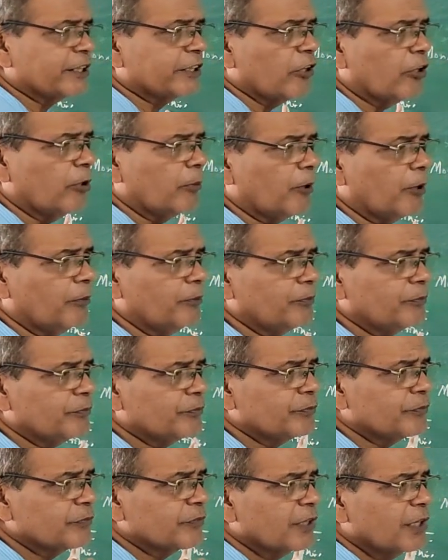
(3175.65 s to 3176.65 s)
Devapam,
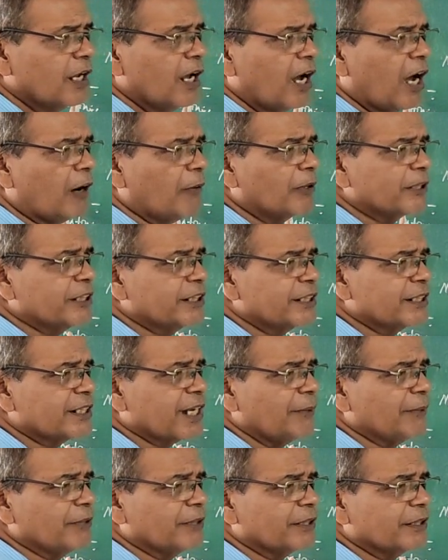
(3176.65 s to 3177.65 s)
how much it is
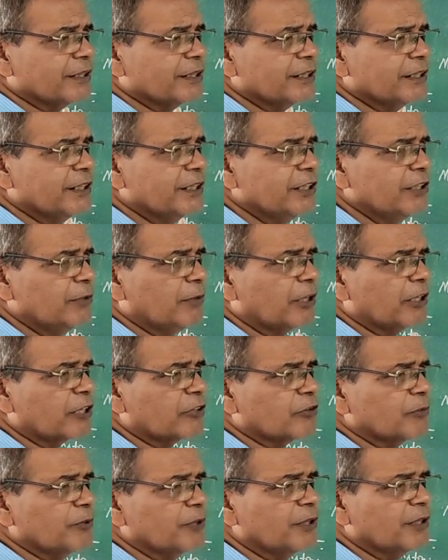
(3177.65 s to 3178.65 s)
coming? U
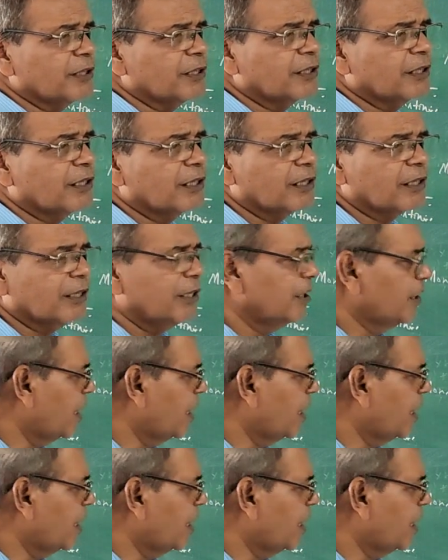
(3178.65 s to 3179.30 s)
monatomic?